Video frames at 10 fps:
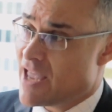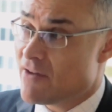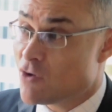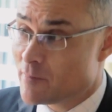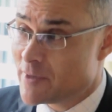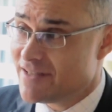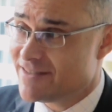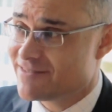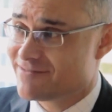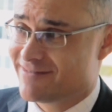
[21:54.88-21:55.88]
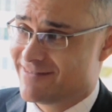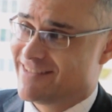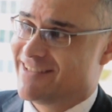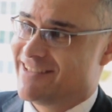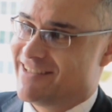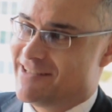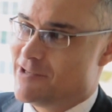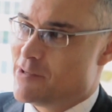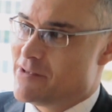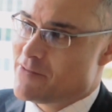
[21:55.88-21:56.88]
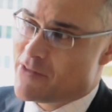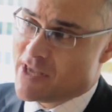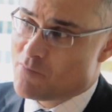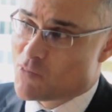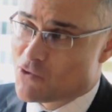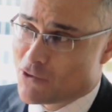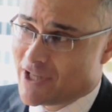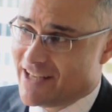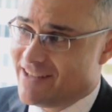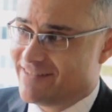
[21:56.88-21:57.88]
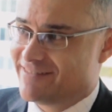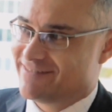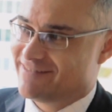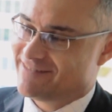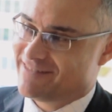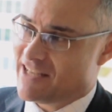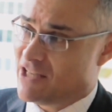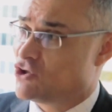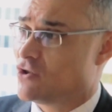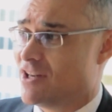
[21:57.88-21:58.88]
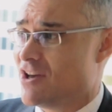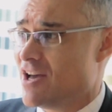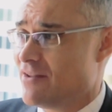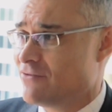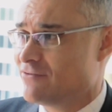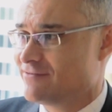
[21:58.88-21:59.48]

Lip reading: Have hobbies, think broadly, enjoy life.